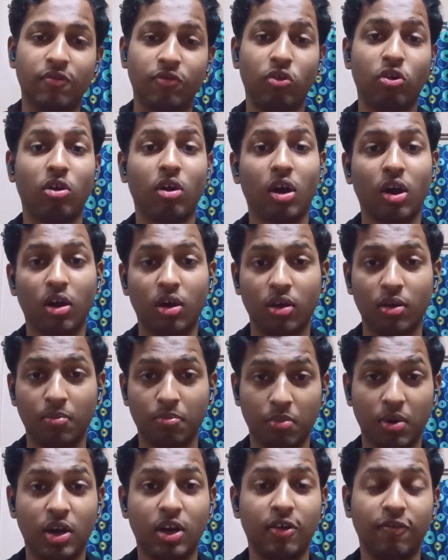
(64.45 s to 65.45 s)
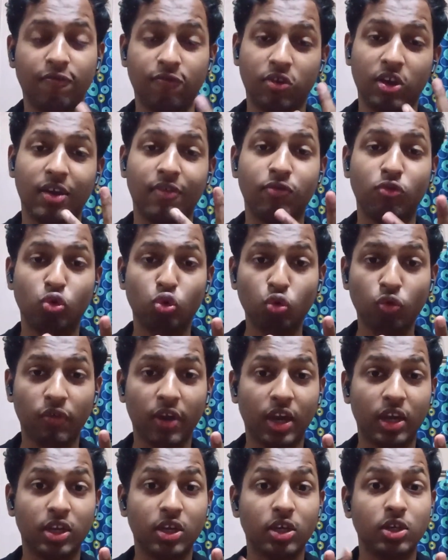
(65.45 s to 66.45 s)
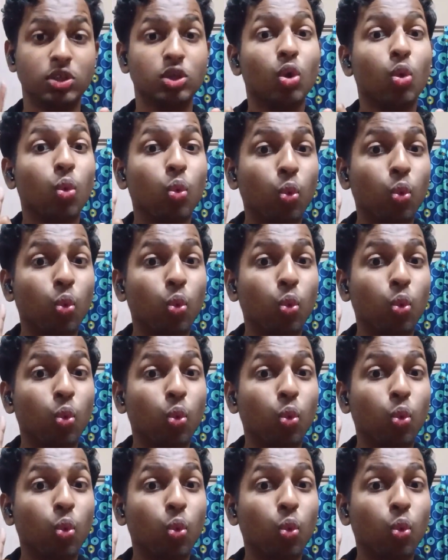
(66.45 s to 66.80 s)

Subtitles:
For but if we have two vectors